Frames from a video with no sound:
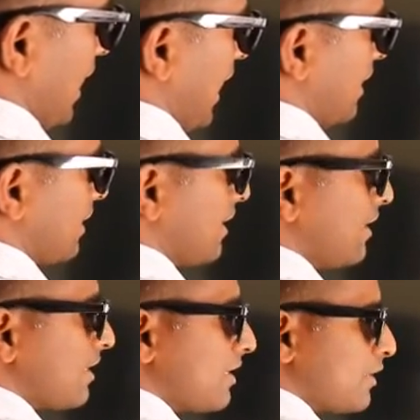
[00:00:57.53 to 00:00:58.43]
And
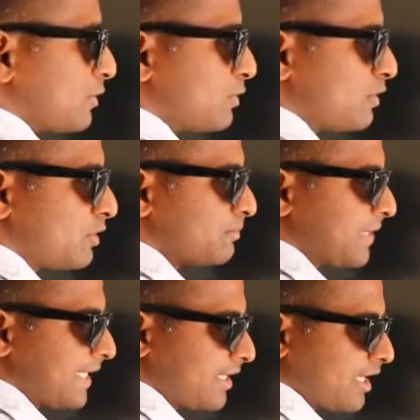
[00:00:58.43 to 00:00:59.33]
the rule to
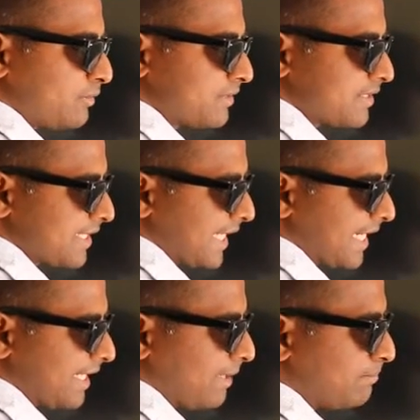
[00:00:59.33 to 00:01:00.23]
bring down
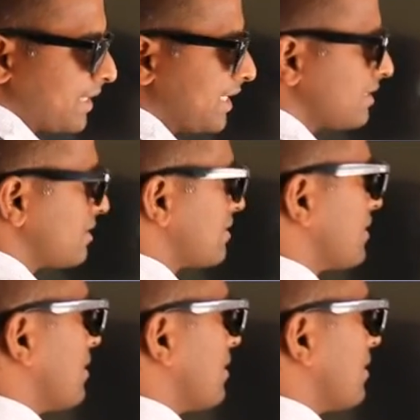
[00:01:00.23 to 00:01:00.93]
second number is